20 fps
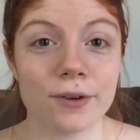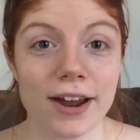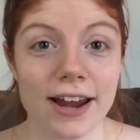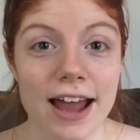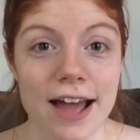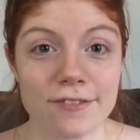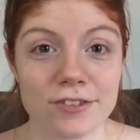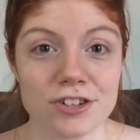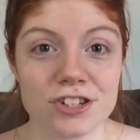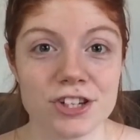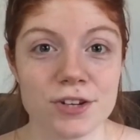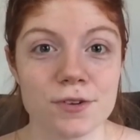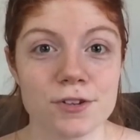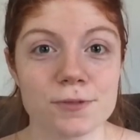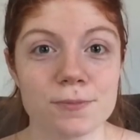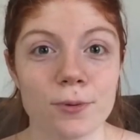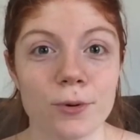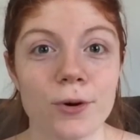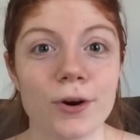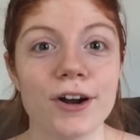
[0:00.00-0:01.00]
right after she
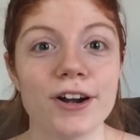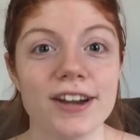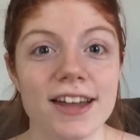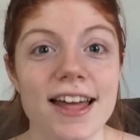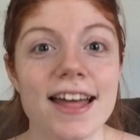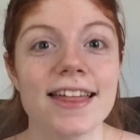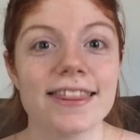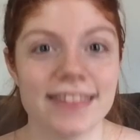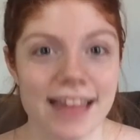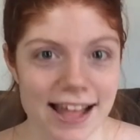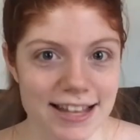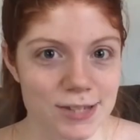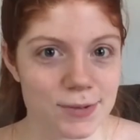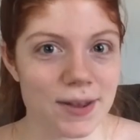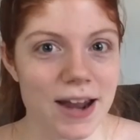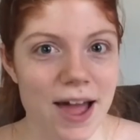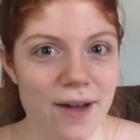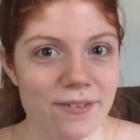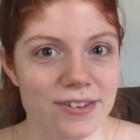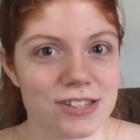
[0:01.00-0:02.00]
was born, that's
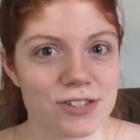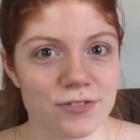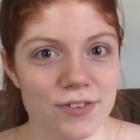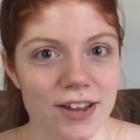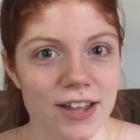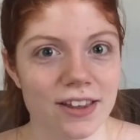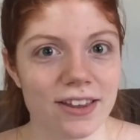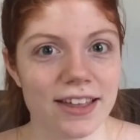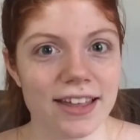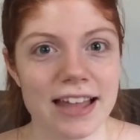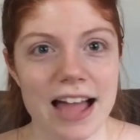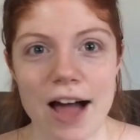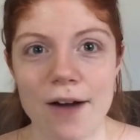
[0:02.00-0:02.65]
what I was feeling.